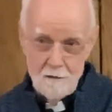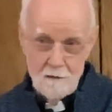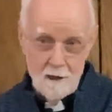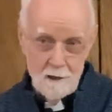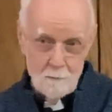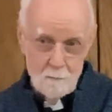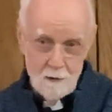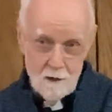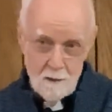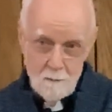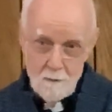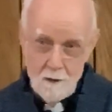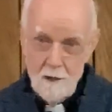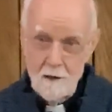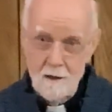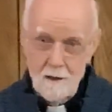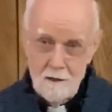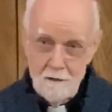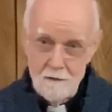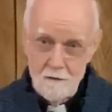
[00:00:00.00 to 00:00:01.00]
like we
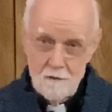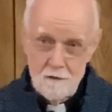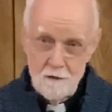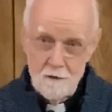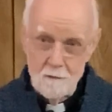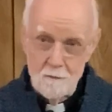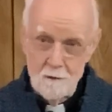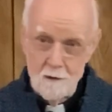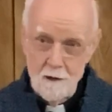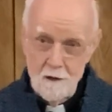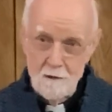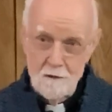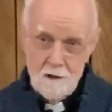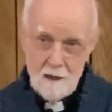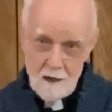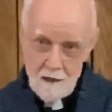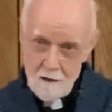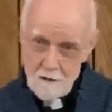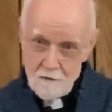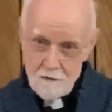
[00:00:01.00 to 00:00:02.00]
Americans do with our
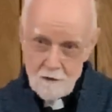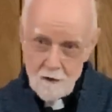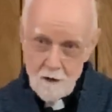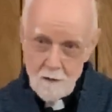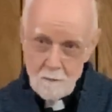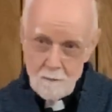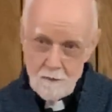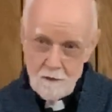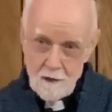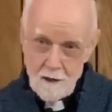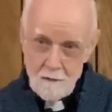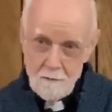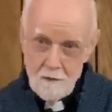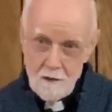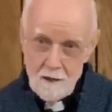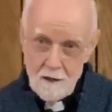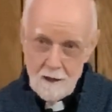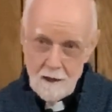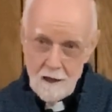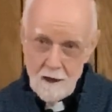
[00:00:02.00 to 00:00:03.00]
telescopes and everything